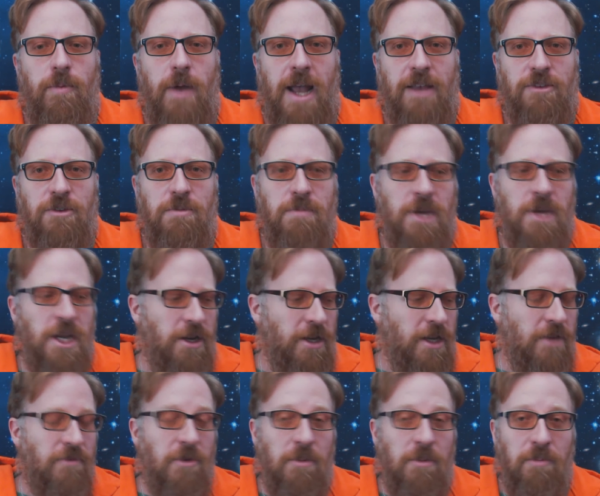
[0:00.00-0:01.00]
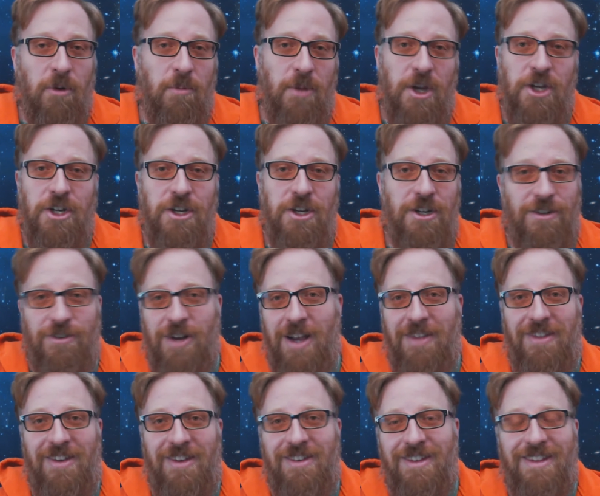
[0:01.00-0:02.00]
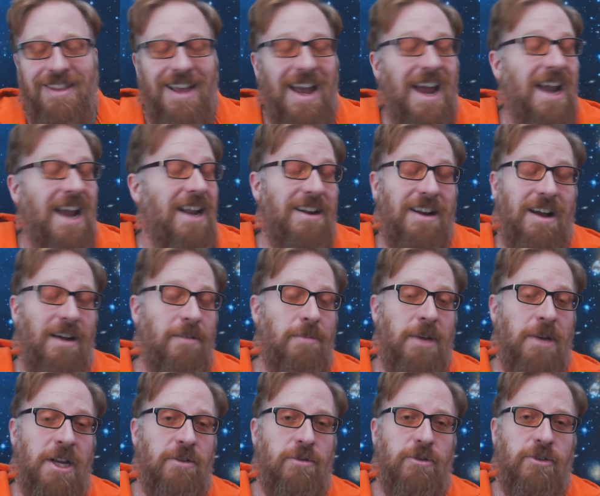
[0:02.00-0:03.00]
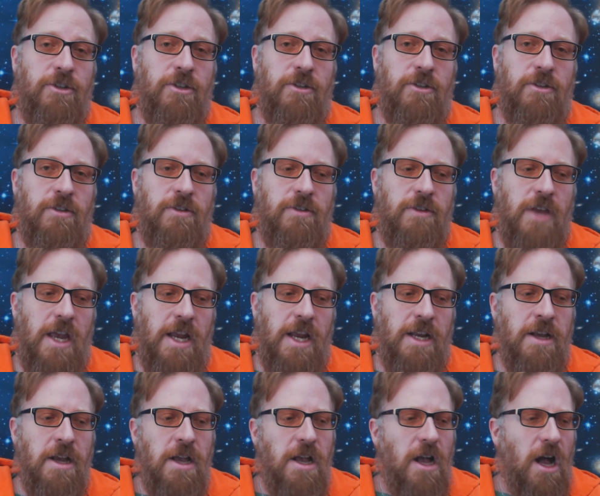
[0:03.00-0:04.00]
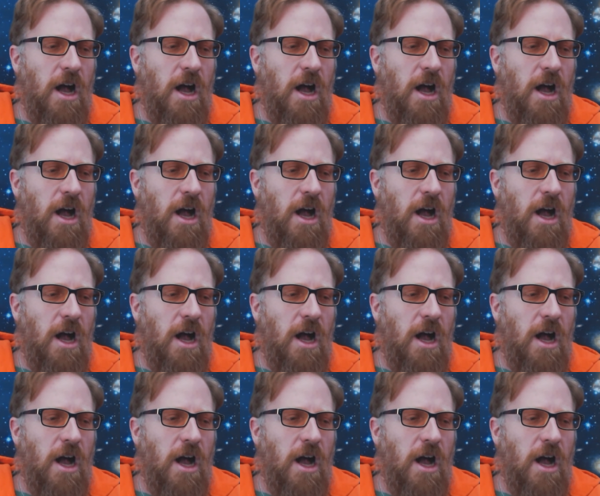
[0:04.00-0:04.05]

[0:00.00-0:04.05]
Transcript: asking me to give them permission to try this and that. And I mean, it was just insane.